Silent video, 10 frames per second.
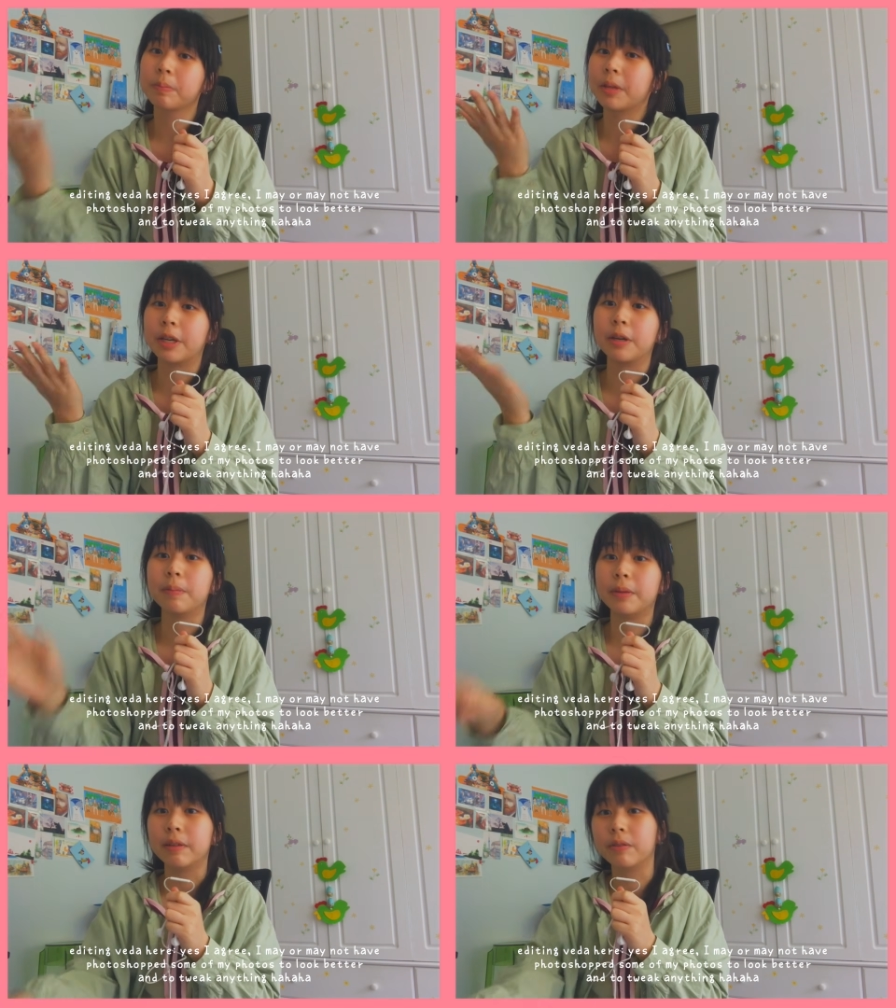it
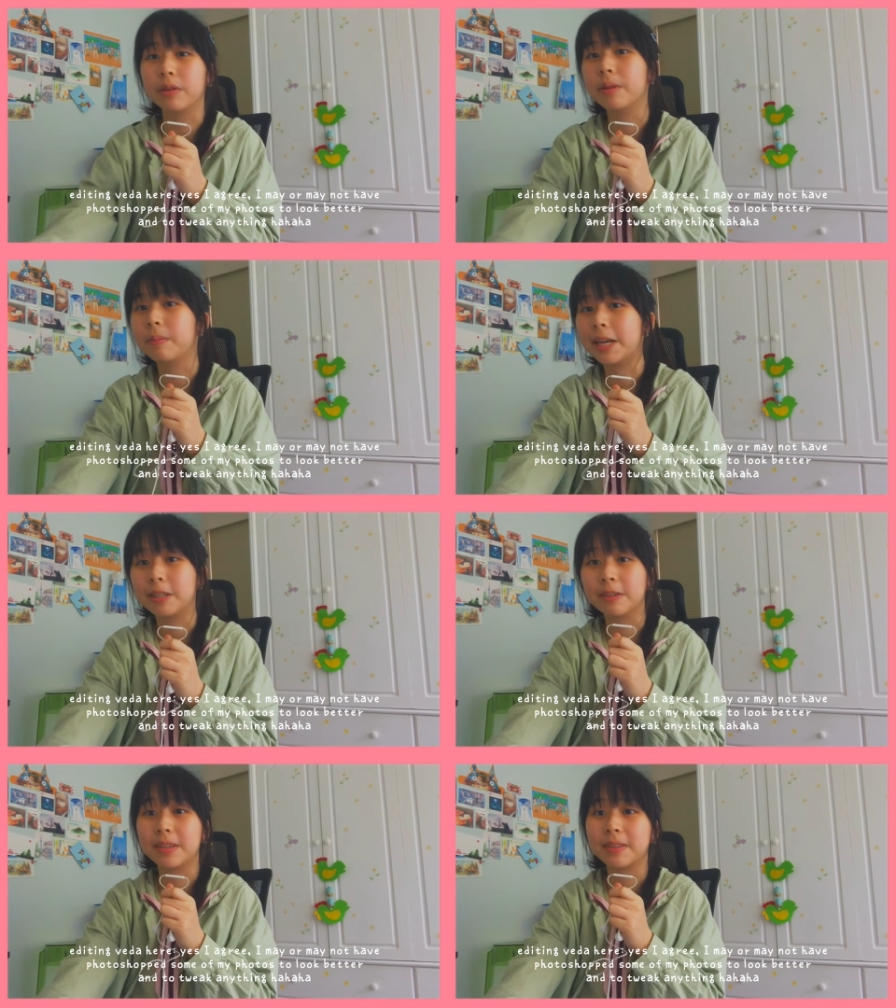could be for the
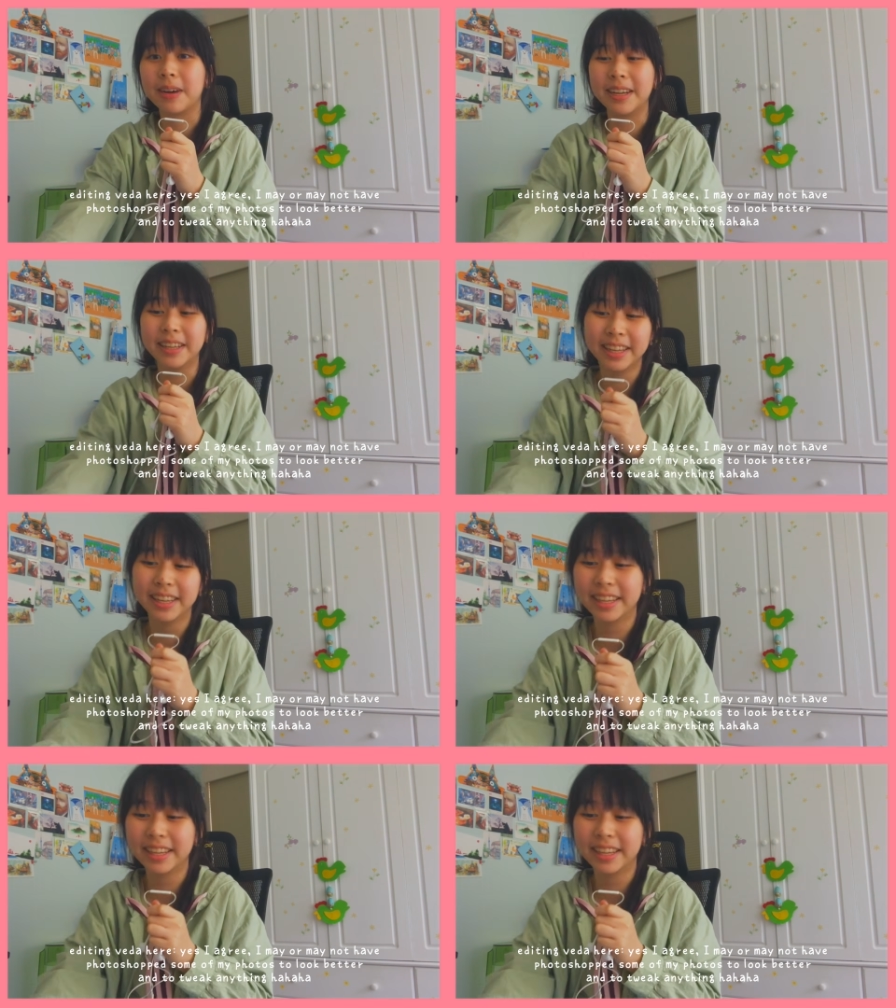better as well.